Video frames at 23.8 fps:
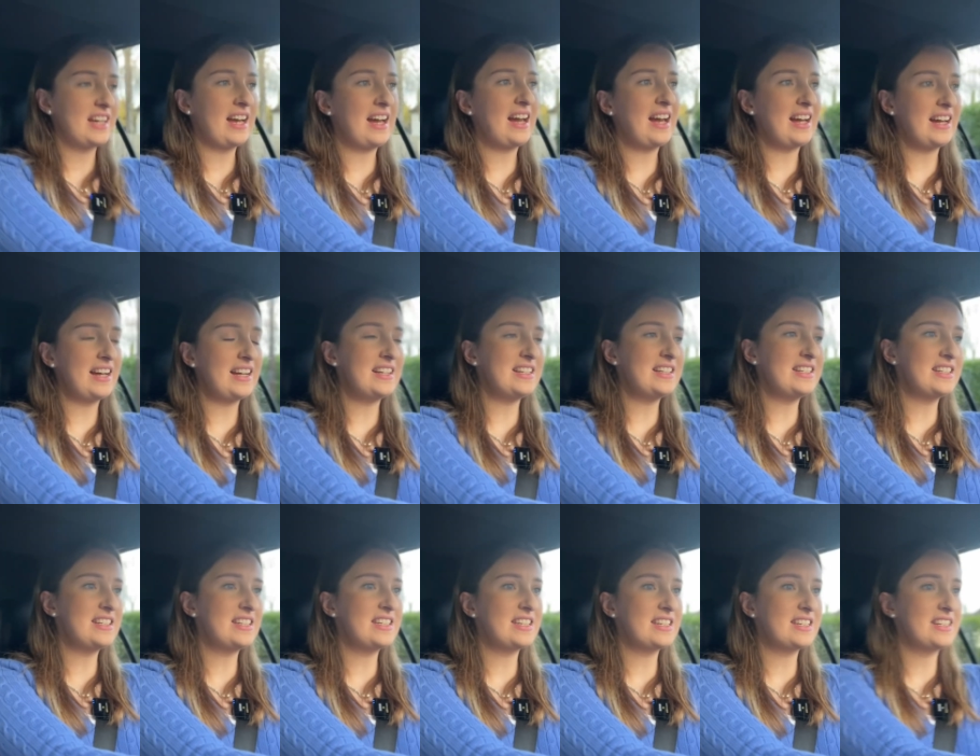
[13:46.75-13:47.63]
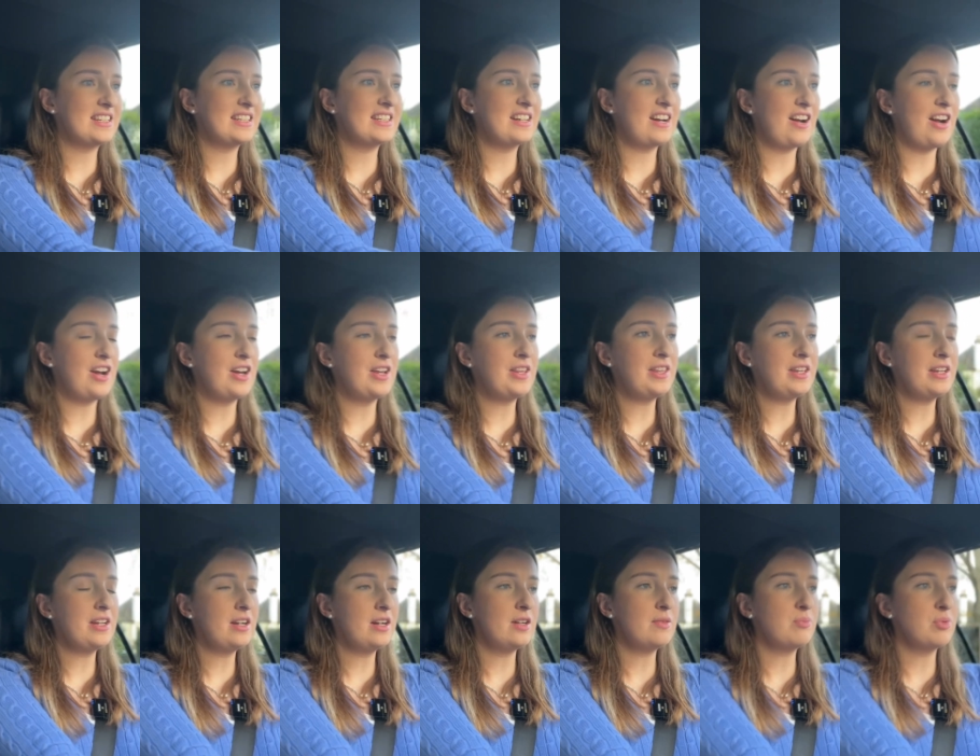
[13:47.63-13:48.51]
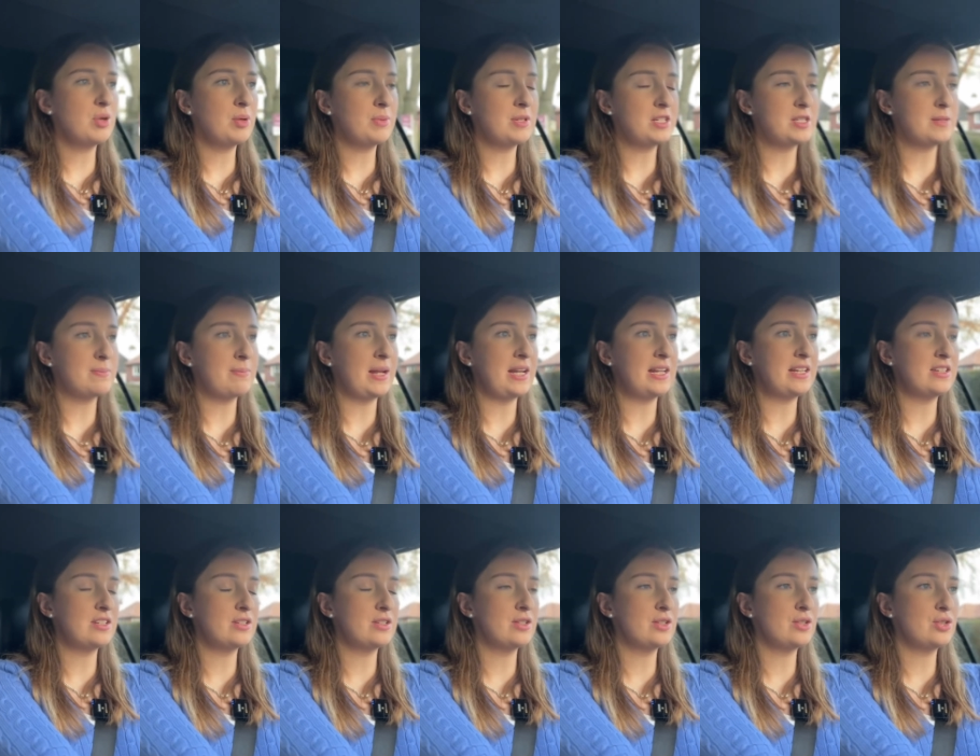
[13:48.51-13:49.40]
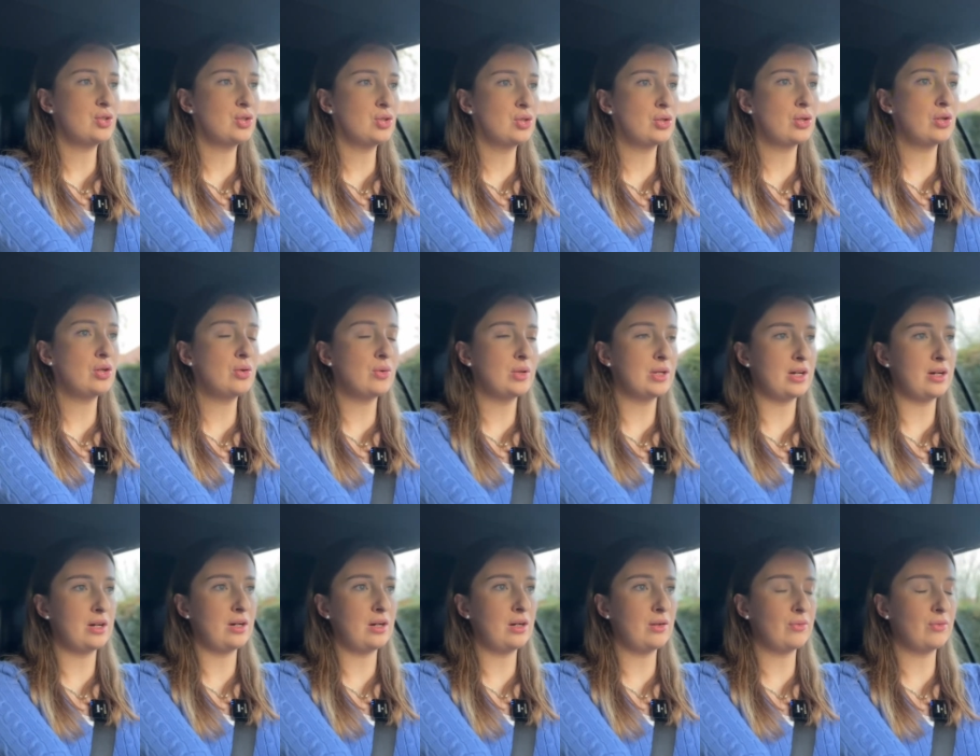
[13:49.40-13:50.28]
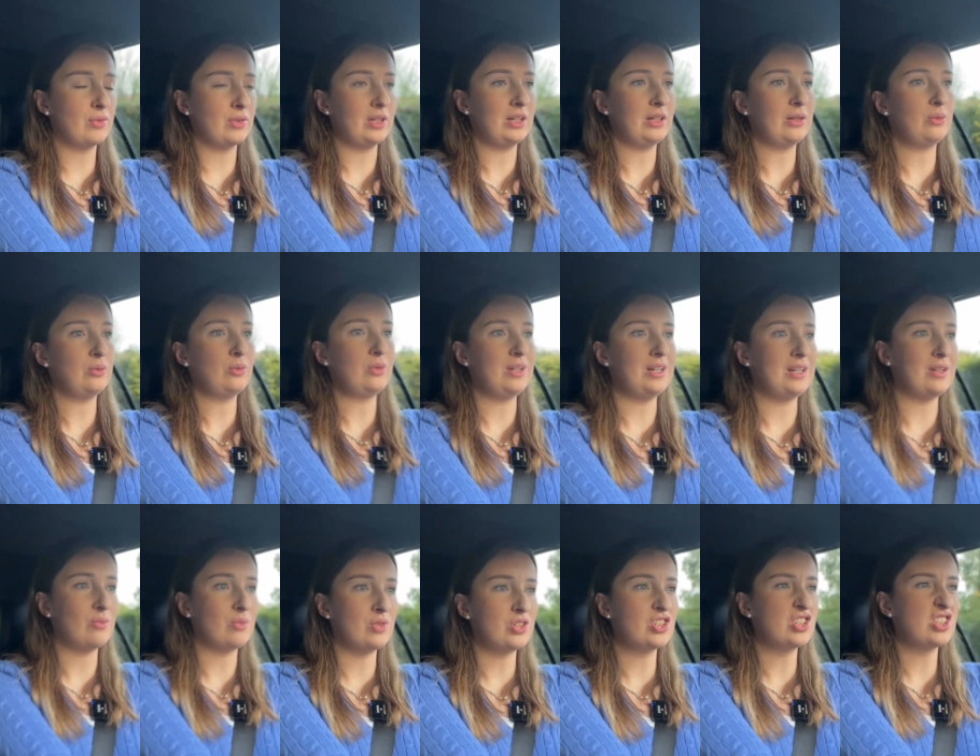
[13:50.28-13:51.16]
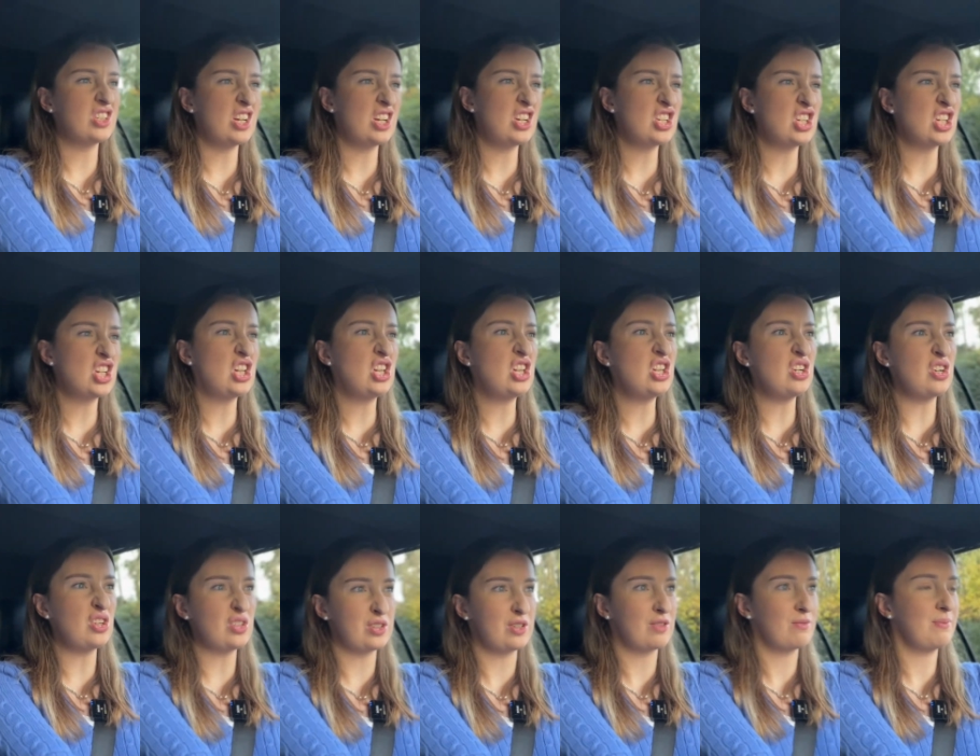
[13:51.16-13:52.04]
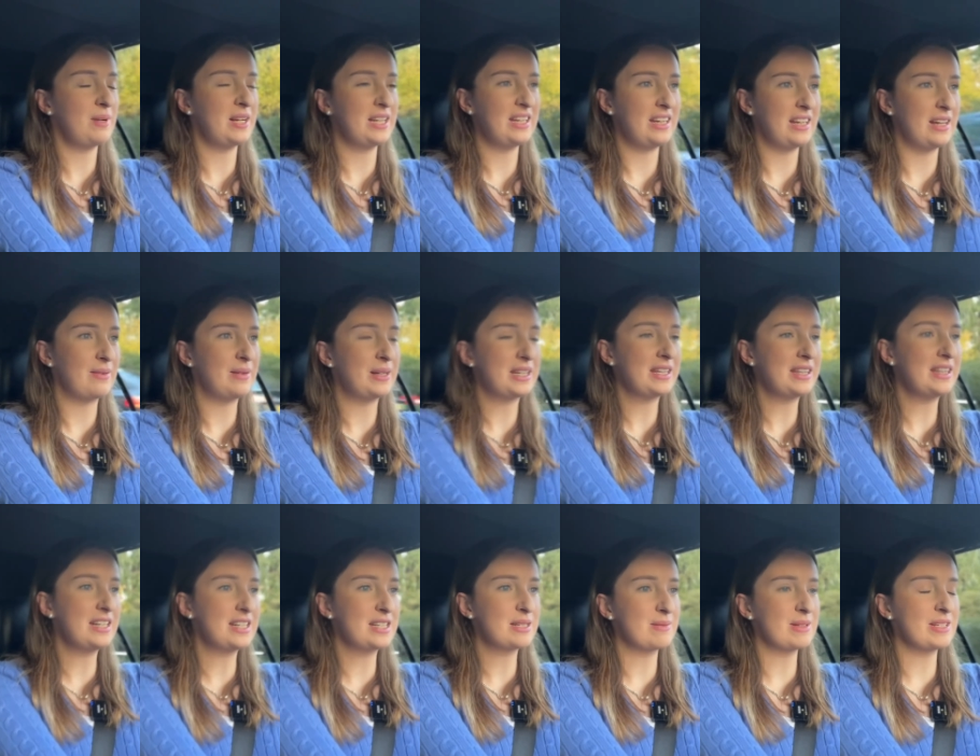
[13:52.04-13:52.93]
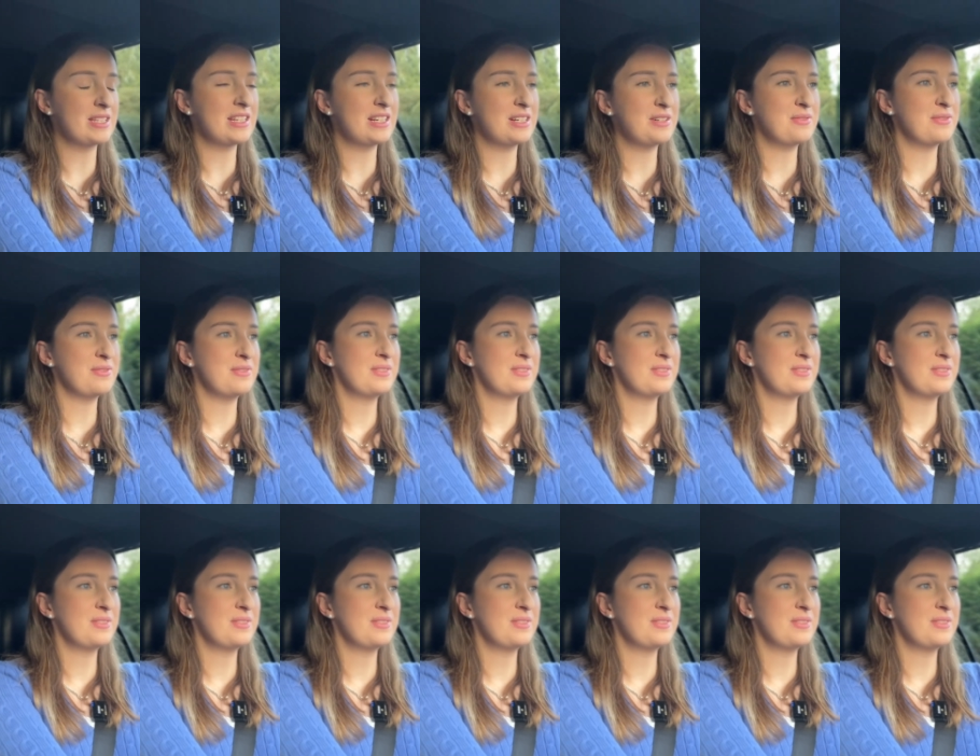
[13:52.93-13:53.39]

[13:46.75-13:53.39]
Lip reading: and I think I've probably spent £2.5 on it all in, which is a lot of money. And I think to myself,